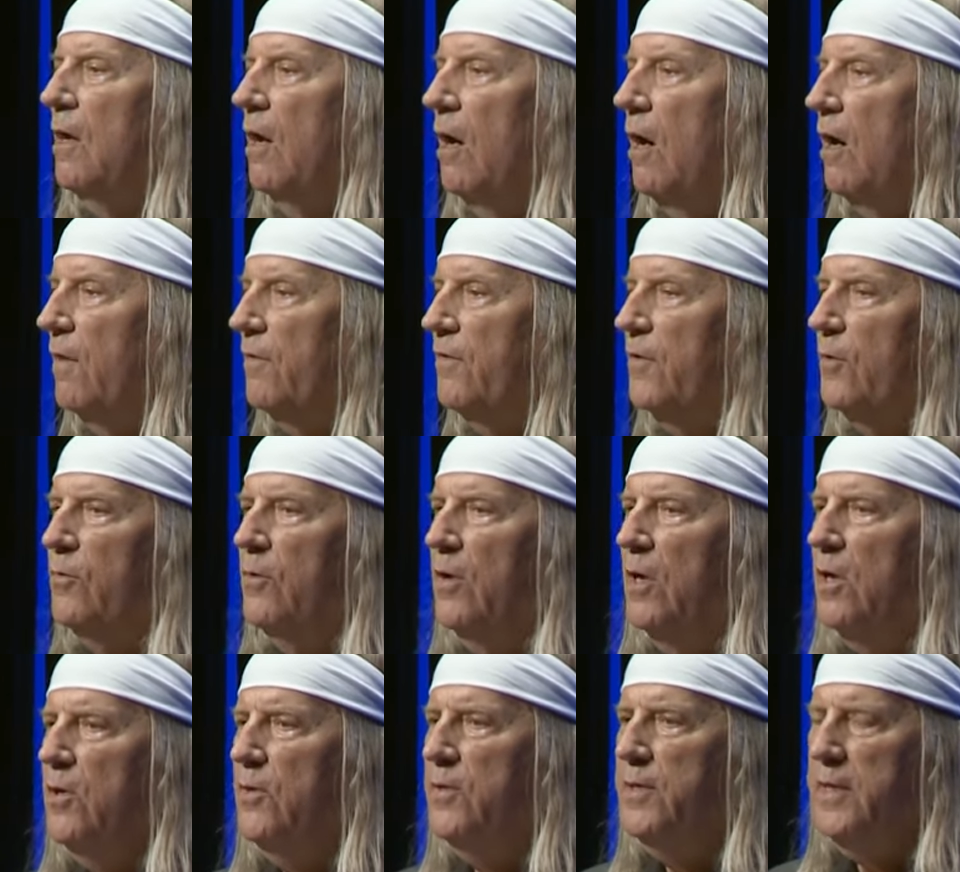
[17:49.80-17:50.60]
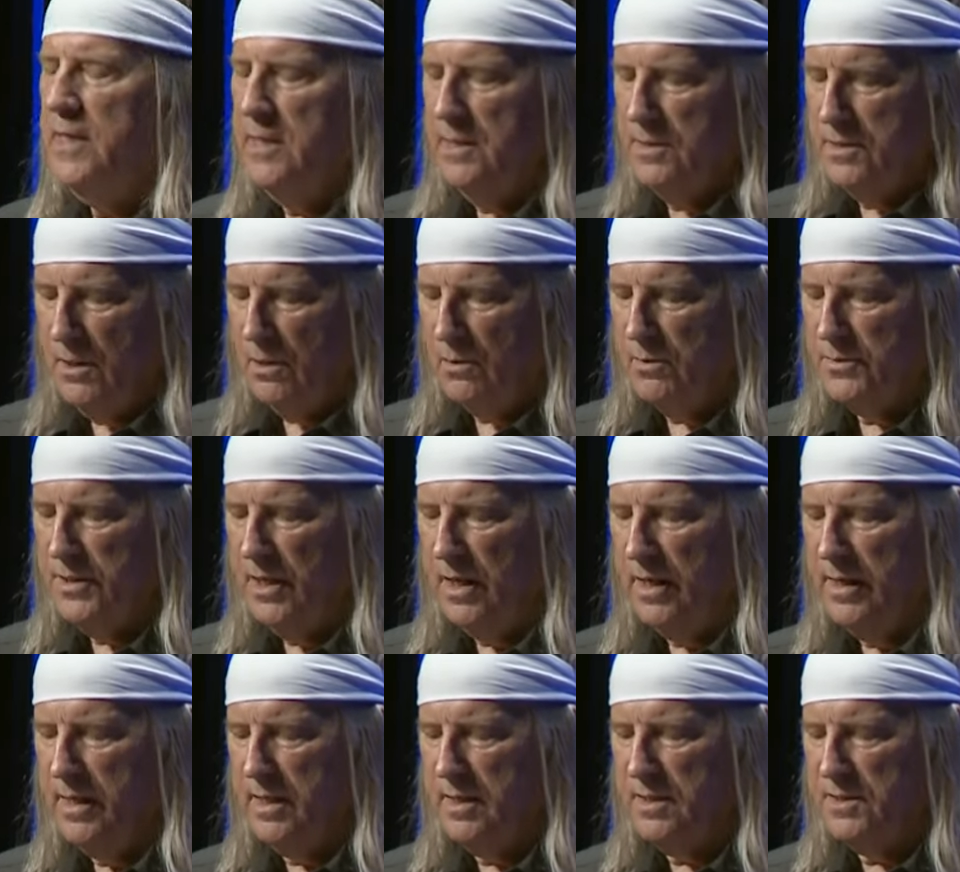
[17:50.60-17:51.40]
On the road, he told
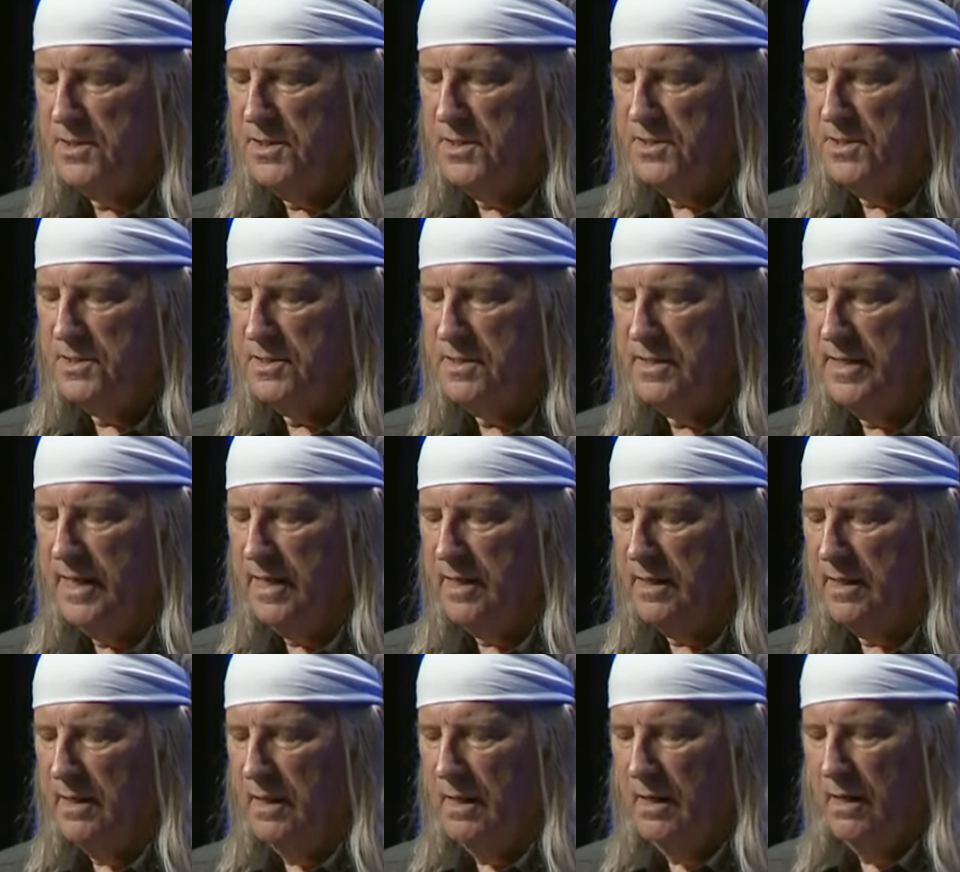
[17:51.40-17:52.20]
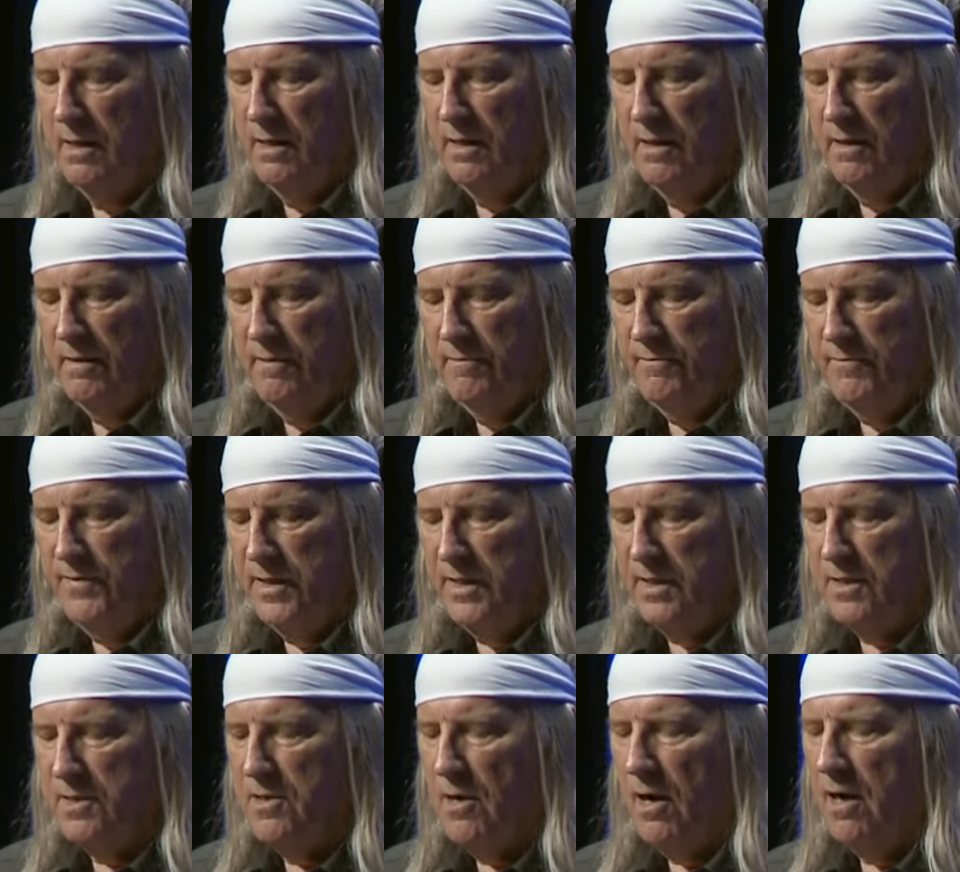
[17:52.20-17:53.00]
audiences that
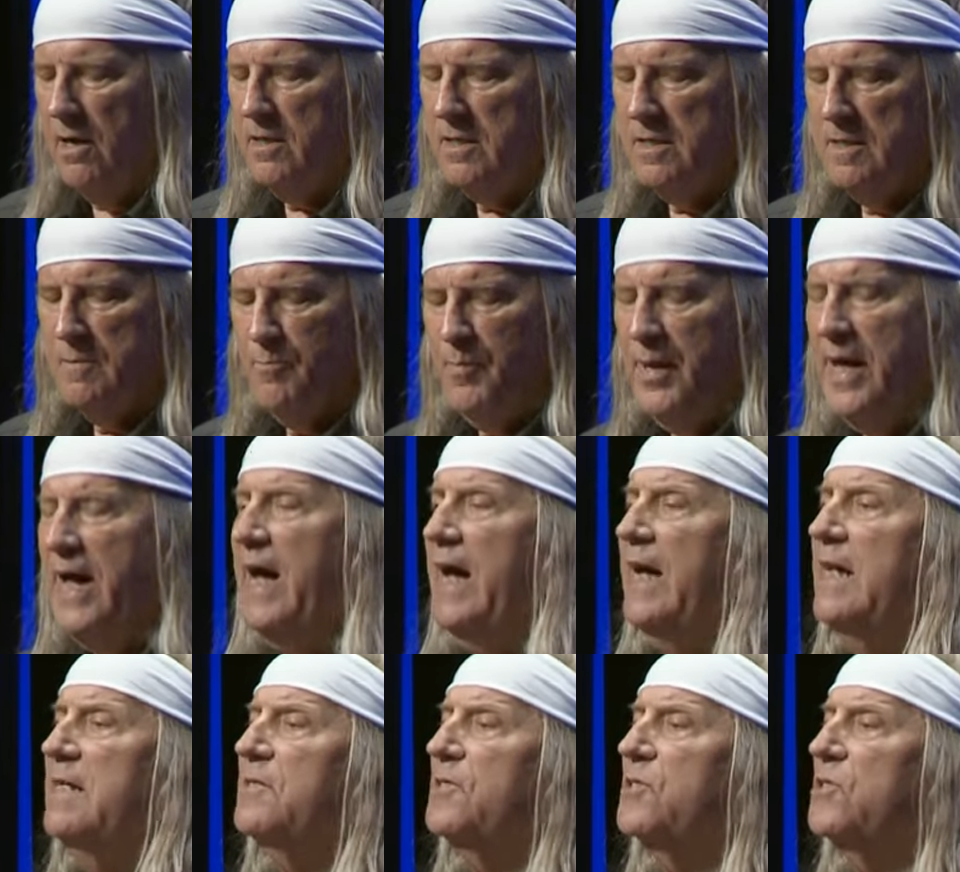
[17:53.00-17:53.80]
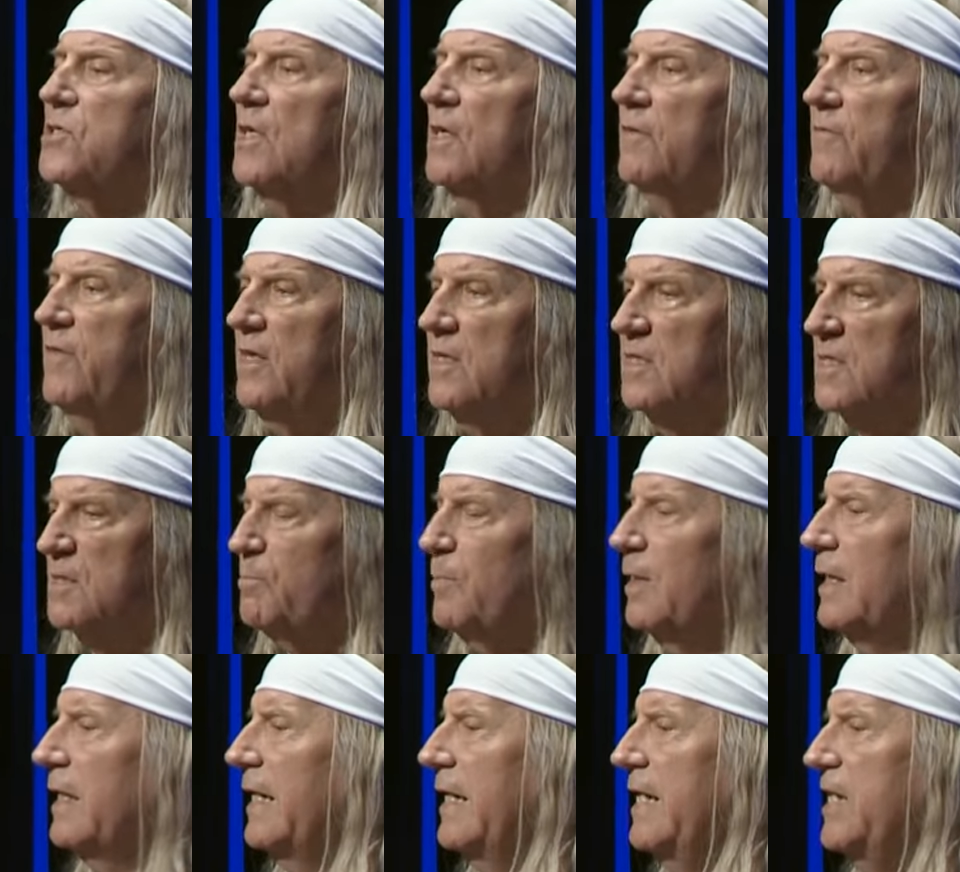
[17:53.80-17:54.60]
the garden paths of his
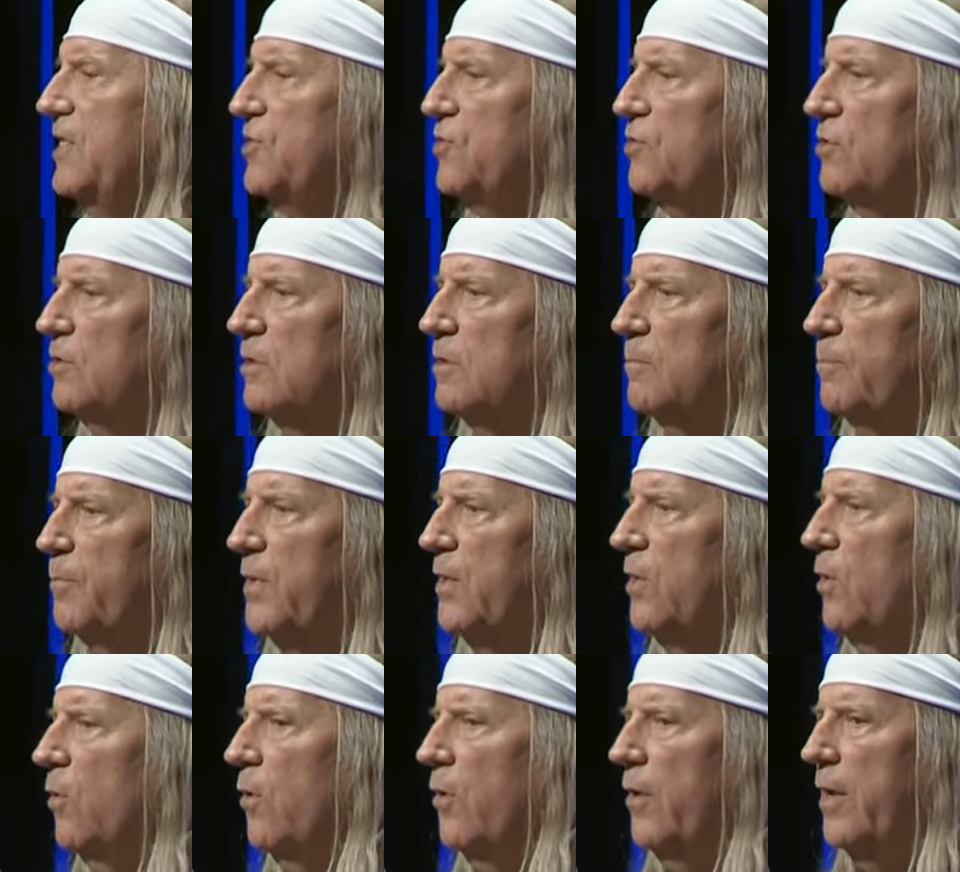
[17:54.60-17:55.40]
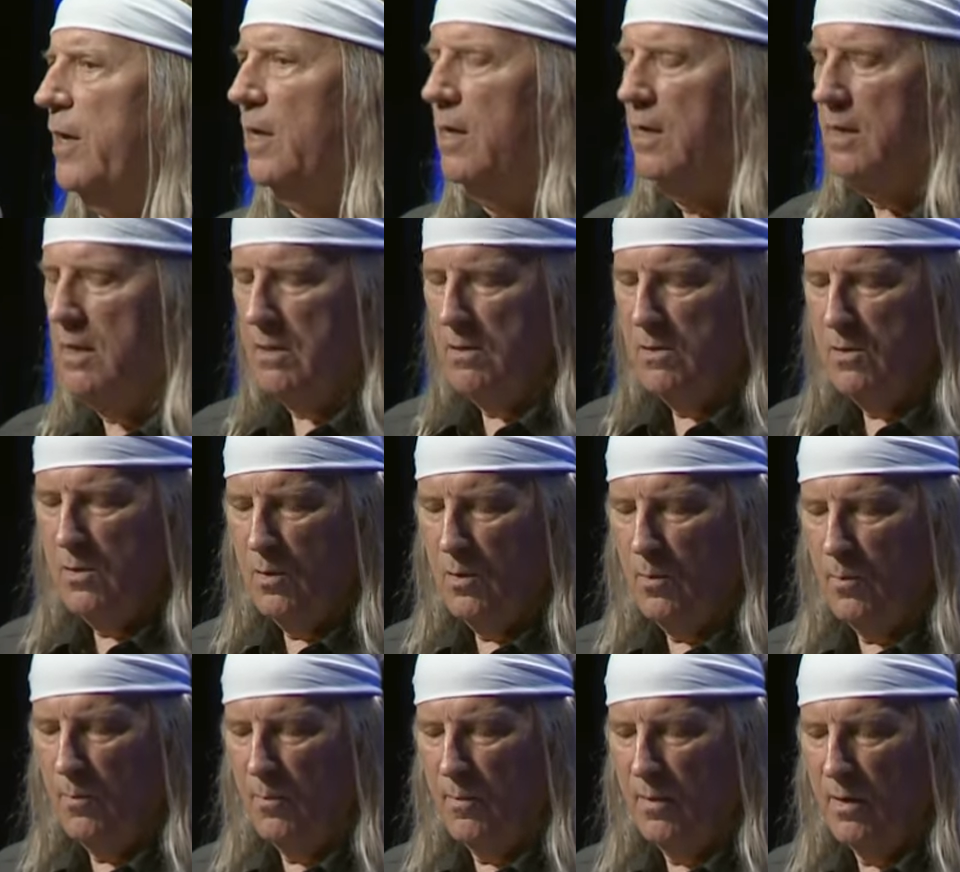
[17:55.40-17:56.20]
palatial Peoria
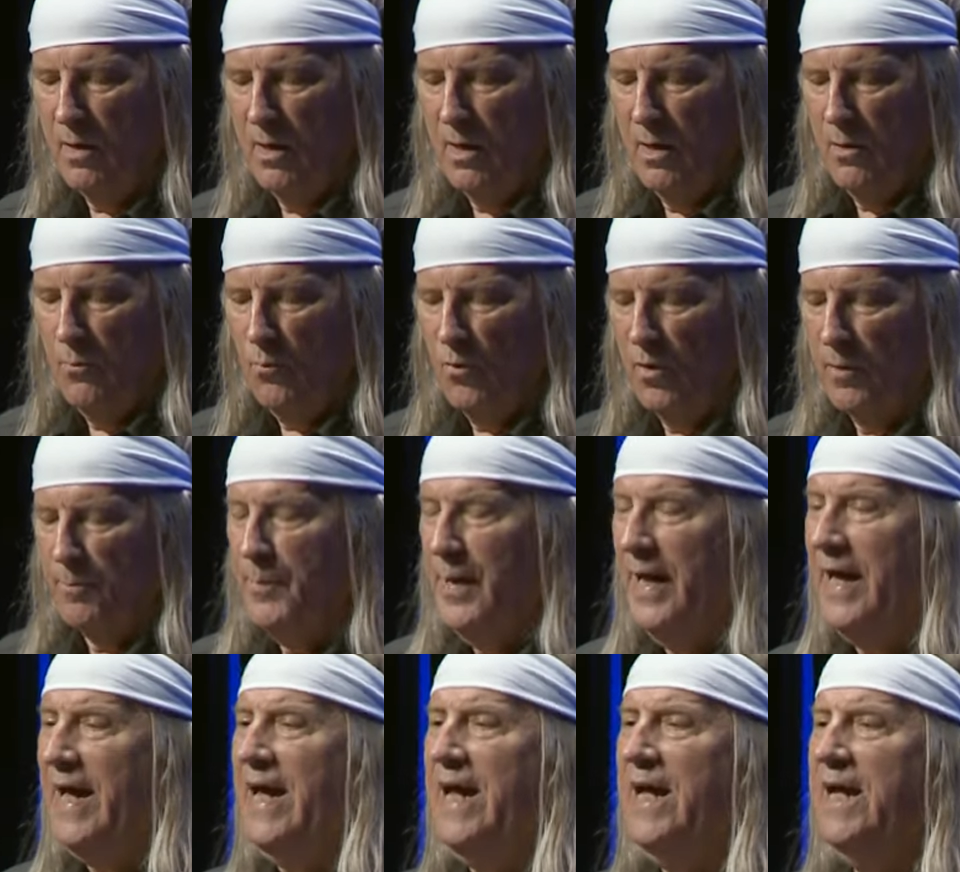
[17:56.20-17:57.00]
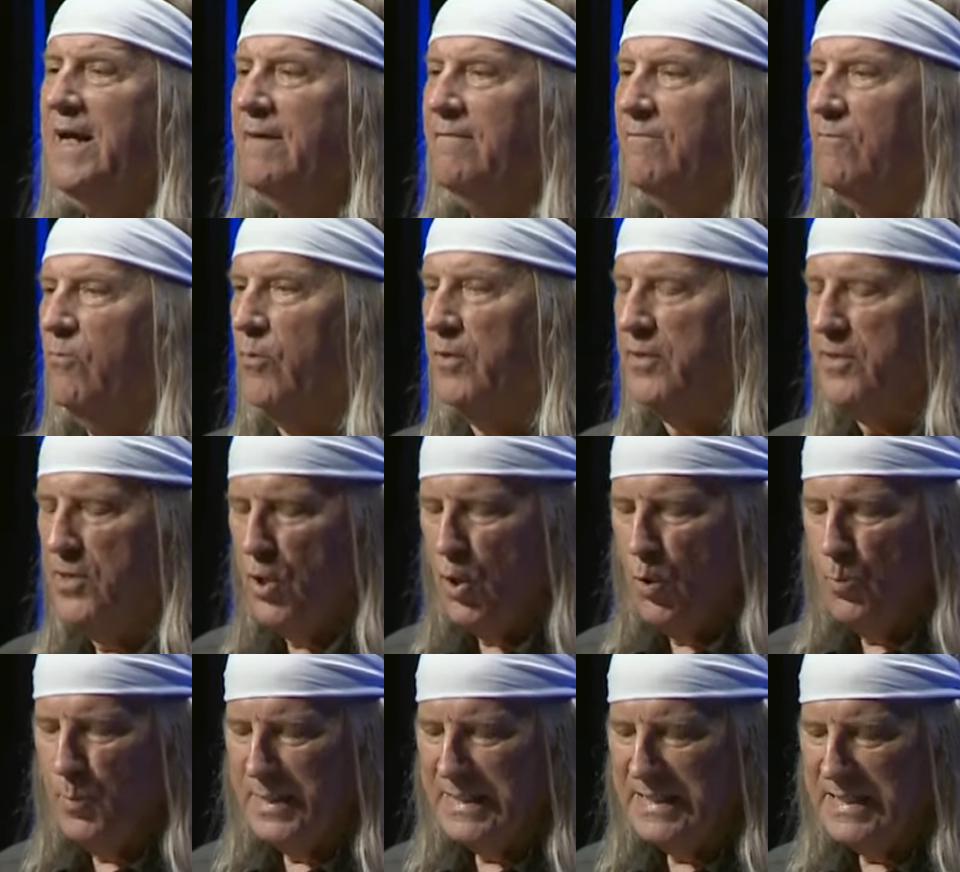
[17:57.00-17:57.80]
home were paved with
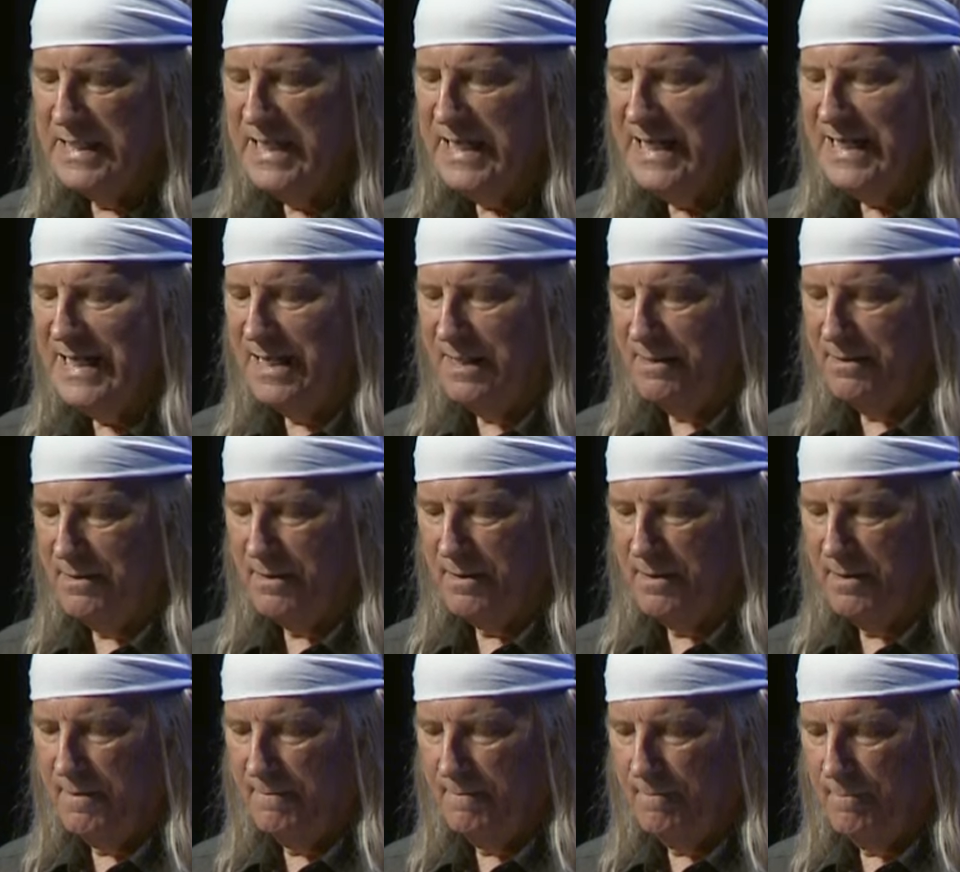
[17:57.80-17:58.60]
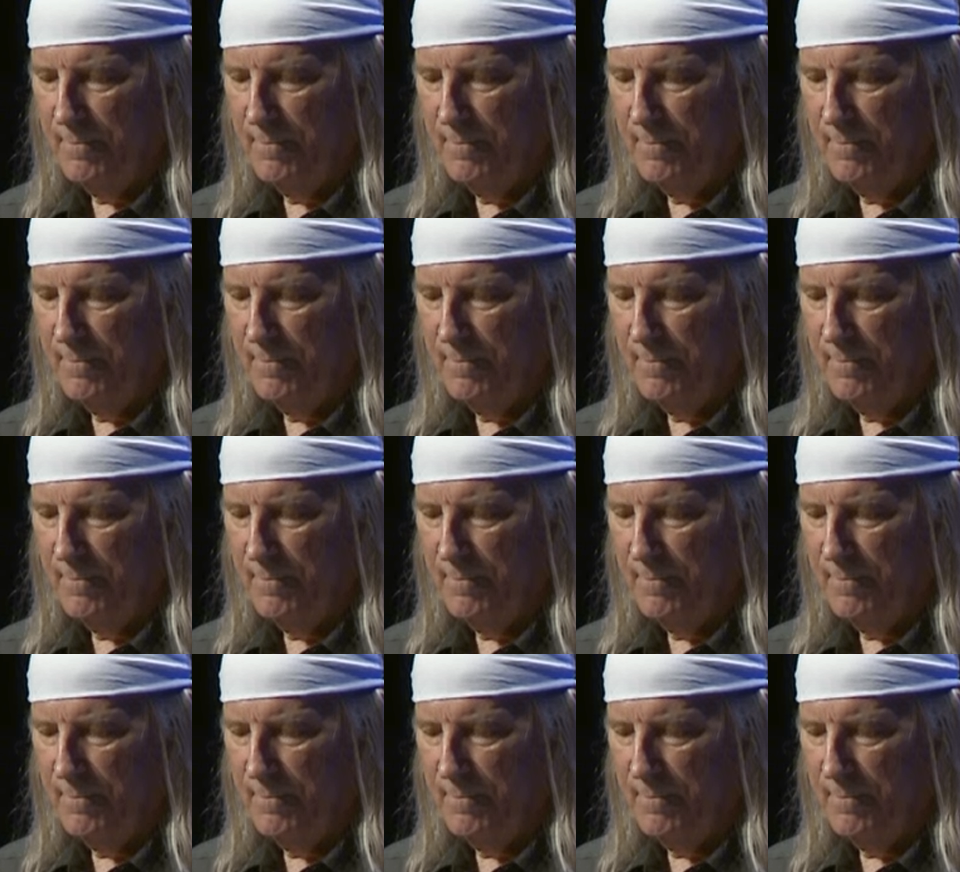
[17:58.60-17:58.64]
human teeth.